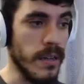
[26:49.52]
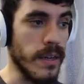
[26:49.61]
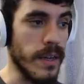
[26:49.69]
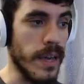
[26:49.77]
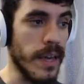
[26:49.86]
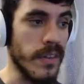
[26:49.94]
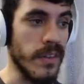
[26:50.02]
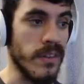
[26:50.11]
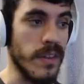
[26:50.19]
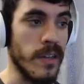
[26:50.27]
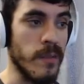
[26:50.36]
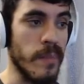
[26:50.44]
getting in this
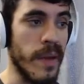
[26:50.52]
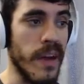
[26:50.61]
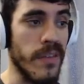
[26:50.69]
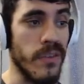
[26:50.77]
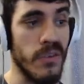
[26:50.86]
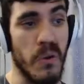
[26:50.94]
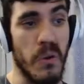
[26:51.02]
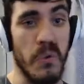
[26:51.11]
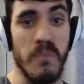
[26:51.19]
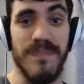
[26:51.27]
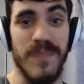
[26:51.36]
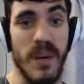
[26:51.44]
guy's path,
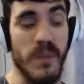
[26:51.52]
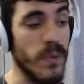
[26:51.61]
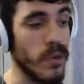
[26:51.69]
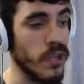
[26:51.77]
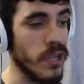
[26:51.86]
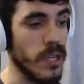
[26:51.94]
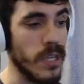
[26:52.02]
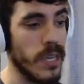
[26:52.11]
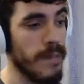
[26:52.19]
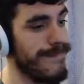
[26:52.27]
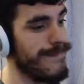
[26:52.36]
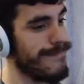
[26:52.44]
so
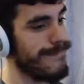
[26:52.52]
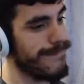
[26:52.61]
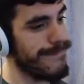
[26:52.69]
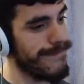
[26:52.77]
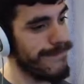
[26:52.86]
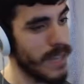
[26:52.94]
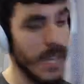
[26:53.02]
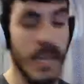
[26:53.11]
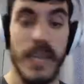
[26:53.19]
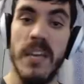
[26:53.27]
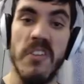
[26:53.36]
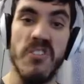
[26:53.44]
unfortunately,
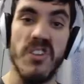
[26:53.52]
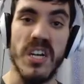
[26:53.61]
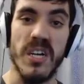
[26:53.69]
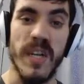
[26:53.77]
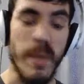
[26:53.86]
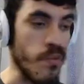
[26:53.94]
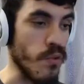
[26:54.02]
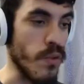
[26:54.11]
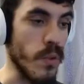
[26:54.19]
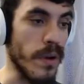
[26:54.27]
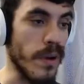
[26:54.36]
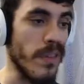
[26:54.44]
he's gonna clip
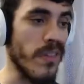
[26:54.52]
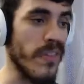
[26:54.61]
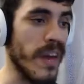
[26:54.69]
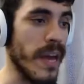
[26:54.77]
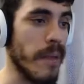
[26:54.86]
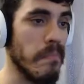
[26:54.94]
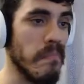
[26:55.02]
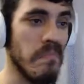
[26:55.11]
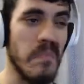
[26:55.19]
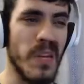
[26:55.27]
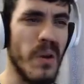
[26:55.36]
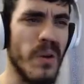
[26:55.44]
through. Other than that,
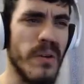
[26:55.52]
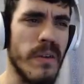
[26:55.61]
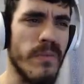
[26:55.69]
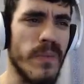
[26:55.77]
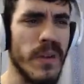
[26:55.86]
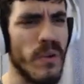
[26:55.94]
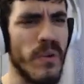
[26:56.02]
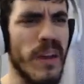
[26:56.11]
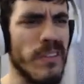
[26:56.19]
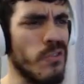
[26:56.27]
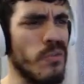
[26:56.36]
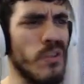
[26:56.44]
you know, if we don't
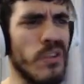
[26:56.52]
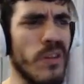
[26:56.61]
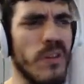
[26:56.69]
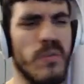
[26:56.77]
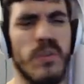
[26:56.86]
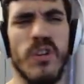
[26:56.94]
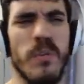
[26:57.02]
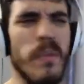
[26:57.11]
crash into each other, we should be